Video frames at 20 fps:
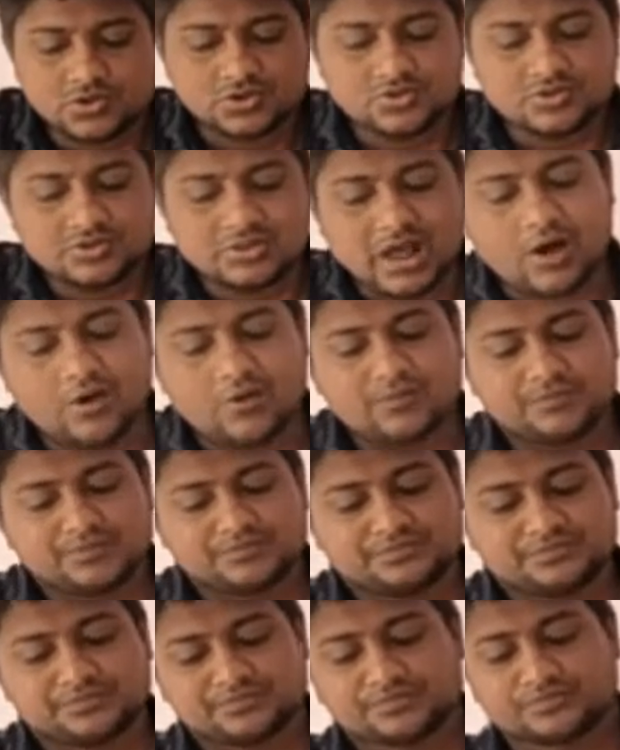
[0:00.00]

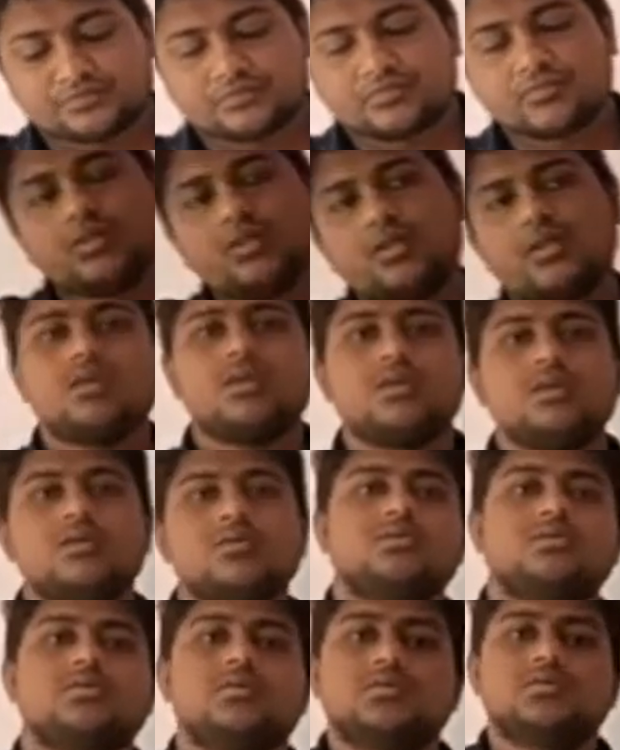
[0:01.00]
Now,
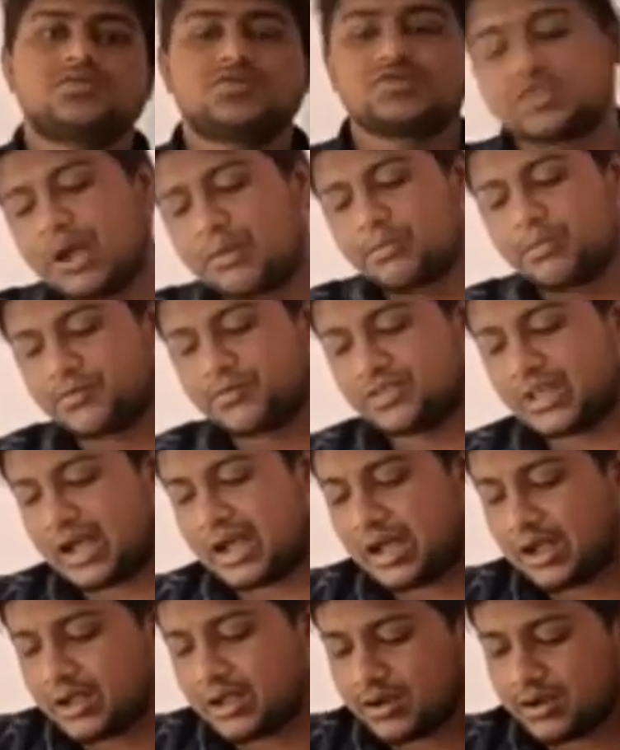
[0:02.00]
some of
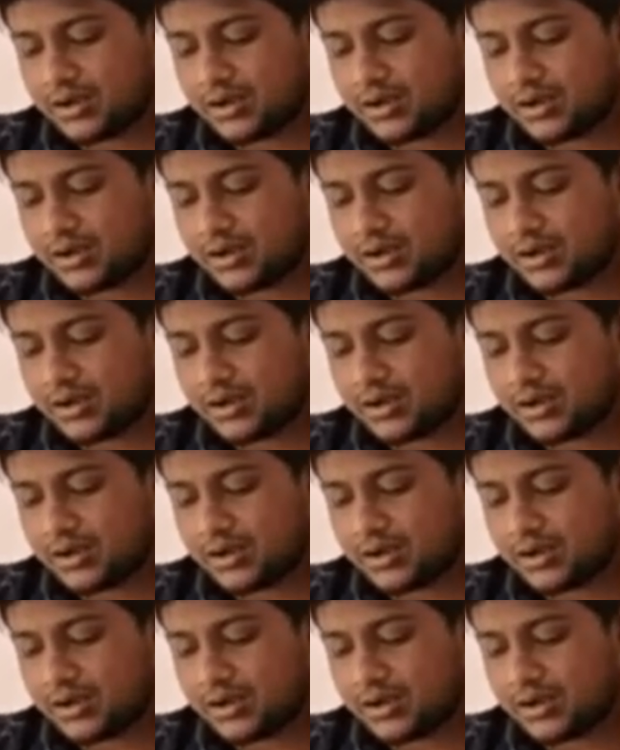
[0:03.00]
the